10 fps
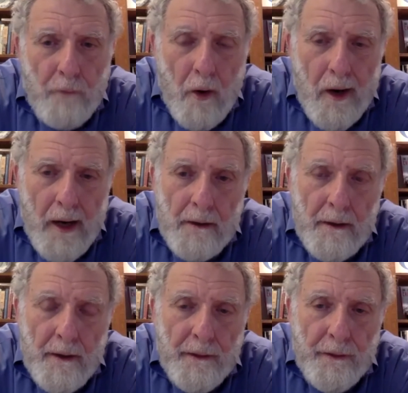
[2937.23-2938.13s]
Foran
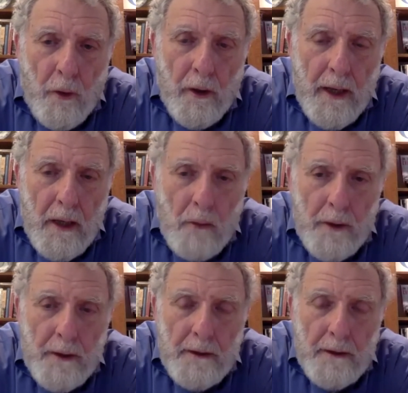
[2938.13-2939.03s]
thought he
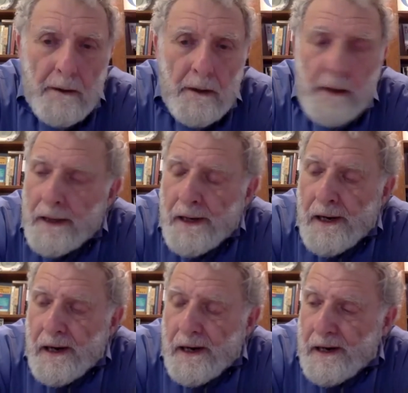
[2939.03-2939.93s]
would
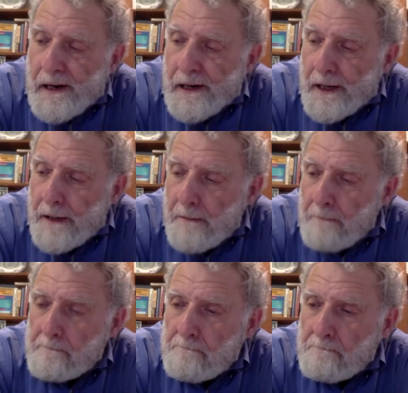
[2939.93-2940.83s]
uh,
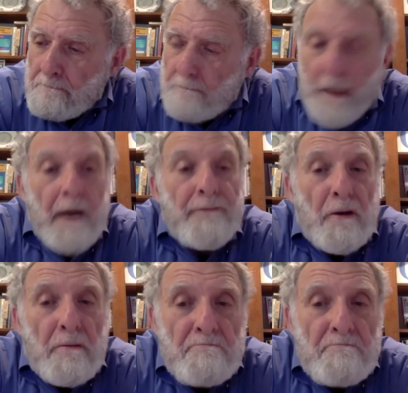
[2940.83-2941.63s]
be governor.